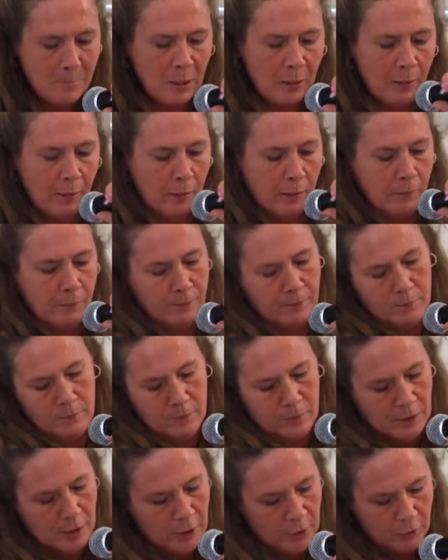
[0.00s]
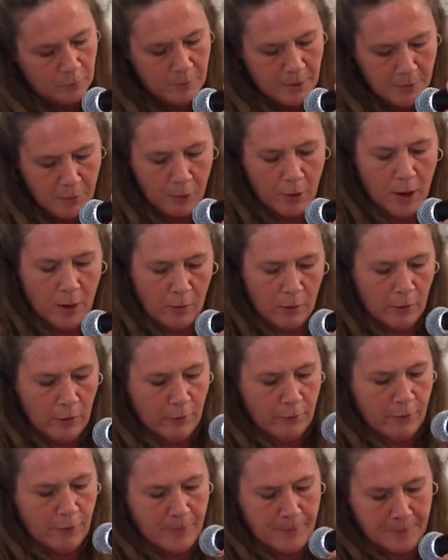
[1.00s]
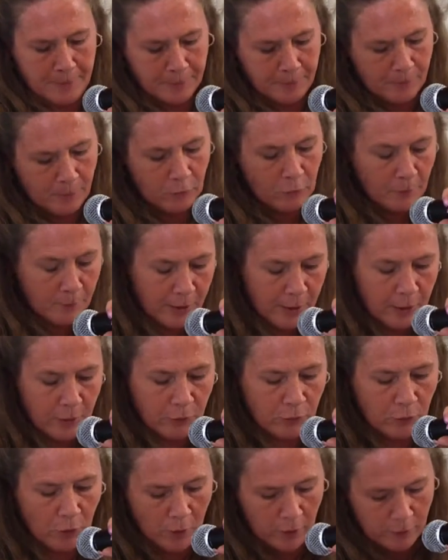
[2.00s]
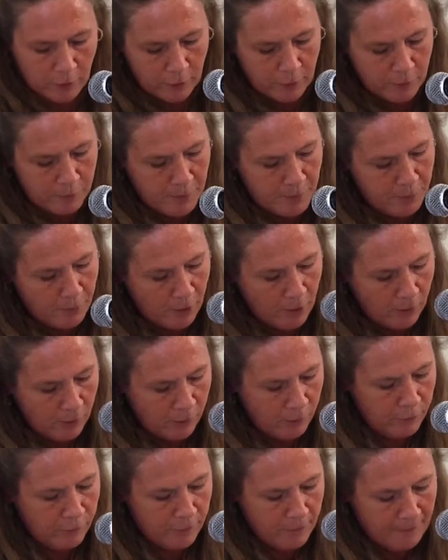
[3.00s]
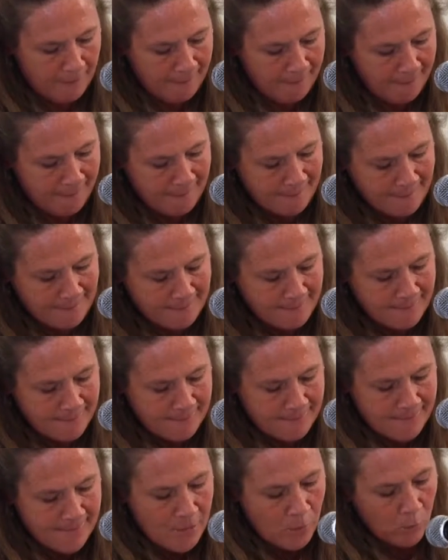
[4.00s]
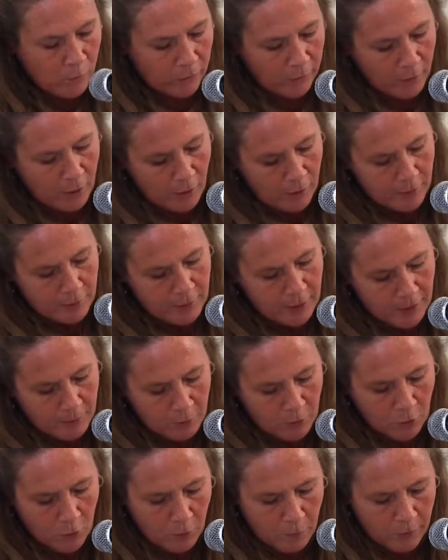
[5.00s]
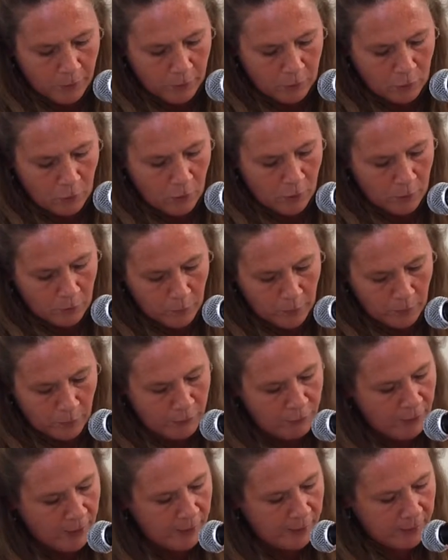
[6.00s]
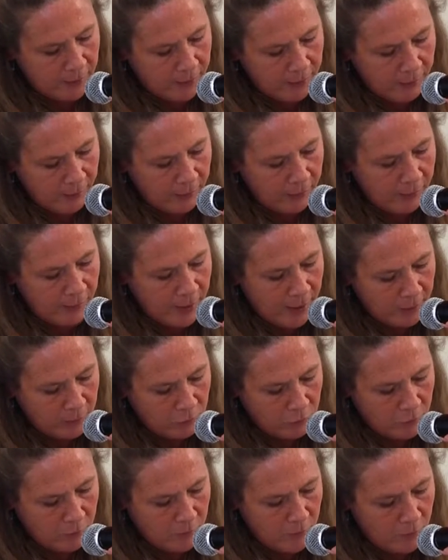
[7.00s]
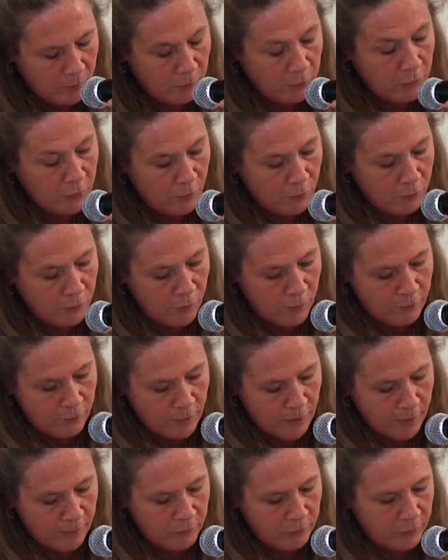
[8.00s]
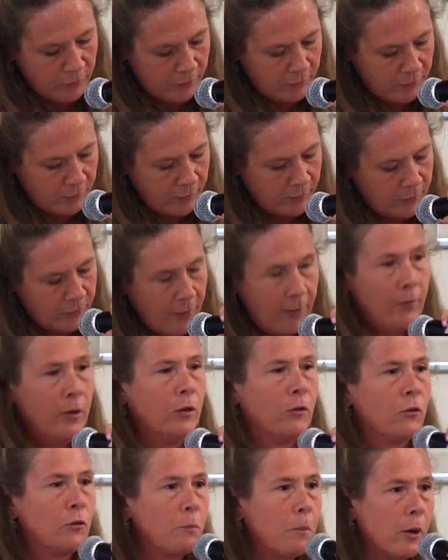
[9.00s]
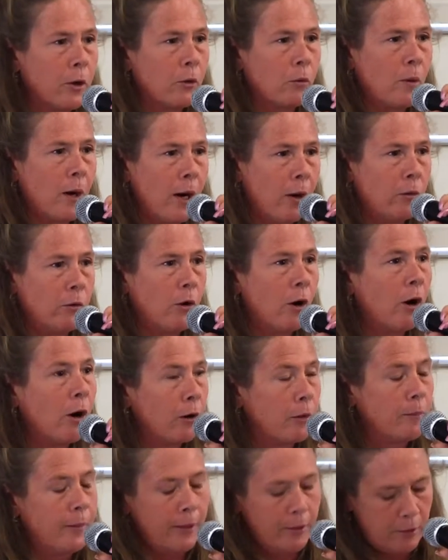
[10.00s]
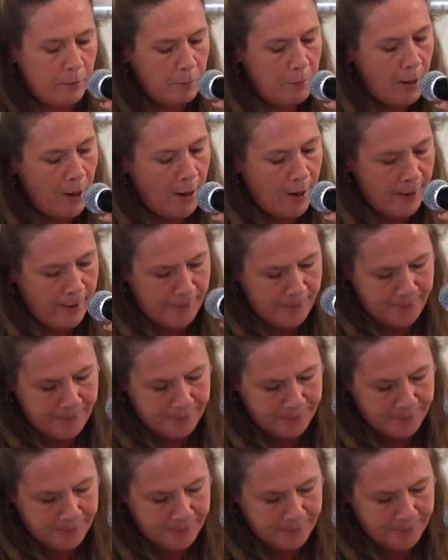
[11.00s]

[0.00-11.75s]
uh, he could be proud of, somebody his daughter could be proud of. When the guard came to open the door and we were filing out of the classroom, number 045667 spun around to hug me goodbye.